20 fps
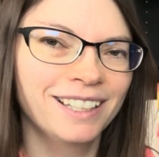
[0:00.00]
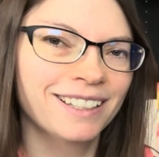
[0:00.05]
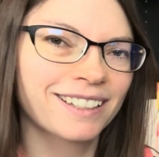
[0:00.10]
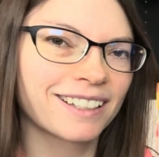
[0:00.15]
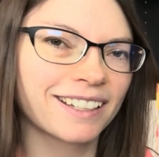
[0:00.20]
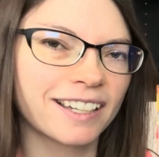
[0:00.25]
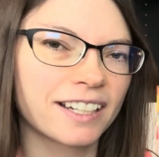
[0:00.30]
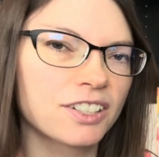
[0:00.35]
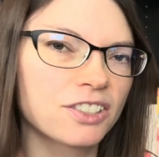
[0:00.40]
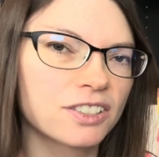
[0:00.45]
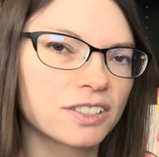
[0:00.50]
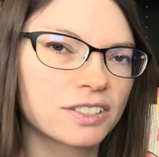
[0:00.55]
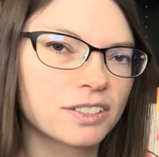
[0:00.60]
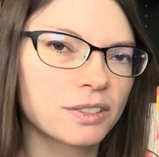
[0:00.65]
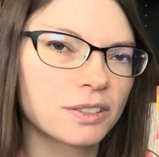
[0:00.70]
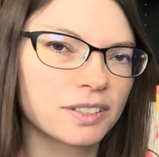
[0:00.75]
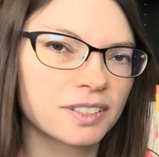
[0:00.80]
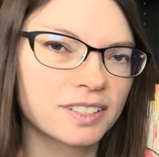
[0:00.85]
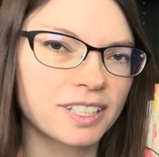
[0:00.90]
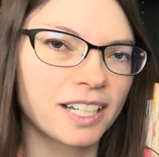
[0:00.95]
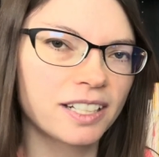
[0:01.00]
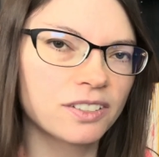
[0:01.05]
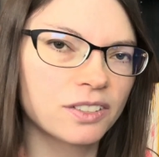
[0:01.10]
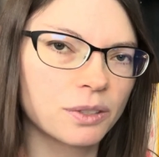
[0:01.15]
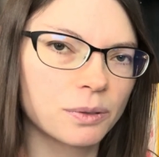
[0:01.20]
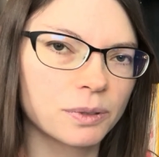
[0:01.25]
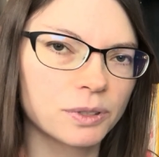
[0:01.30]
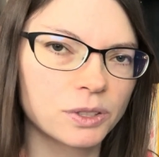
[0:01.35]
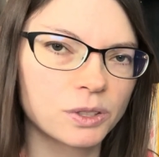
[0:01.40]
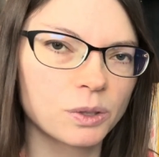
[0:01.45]
I just tend
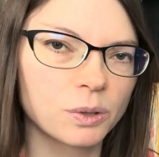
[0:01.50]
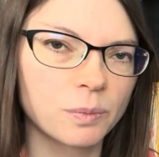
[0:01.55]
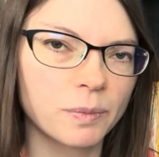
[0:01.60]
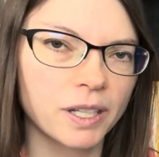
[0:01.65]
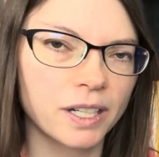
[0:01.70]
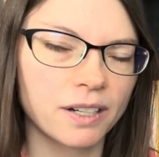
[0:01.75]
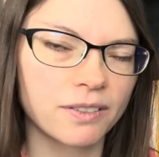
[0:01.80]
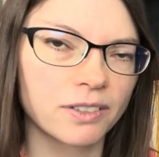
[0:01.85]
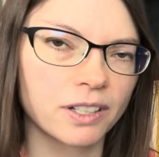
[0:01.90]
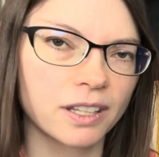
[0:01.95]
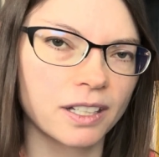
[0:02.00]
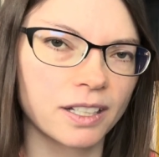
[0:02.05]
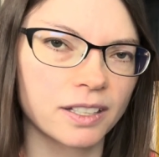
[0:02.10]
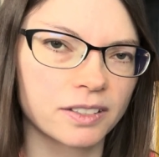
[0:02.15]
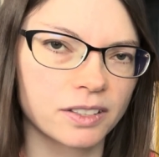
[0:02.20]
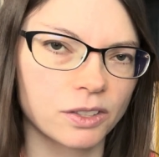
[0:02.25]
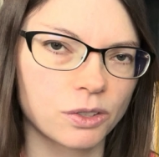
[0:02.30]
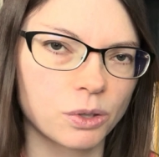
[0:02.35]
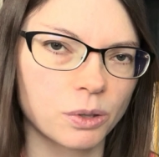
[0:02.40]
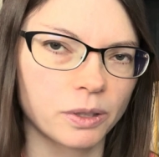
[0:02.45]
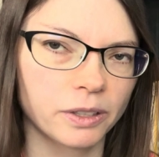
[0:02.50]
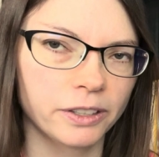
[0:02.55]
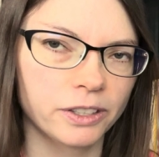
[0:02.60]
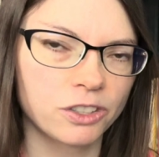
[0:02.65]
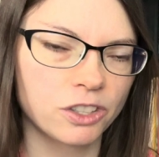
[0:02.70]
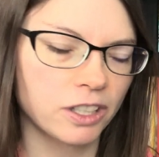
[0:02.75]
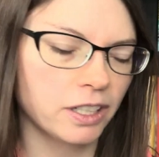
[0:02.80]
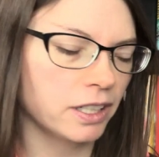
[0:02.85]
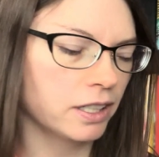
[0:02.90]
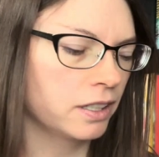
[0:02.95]
to assume that everything is a
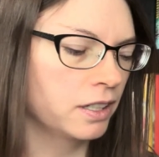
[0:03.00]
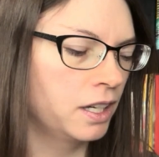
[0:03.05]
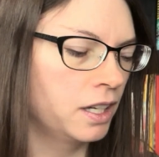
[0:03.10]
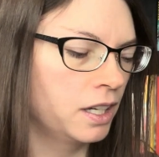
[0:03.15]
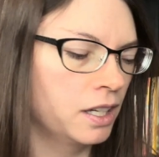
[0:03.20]
trilogy,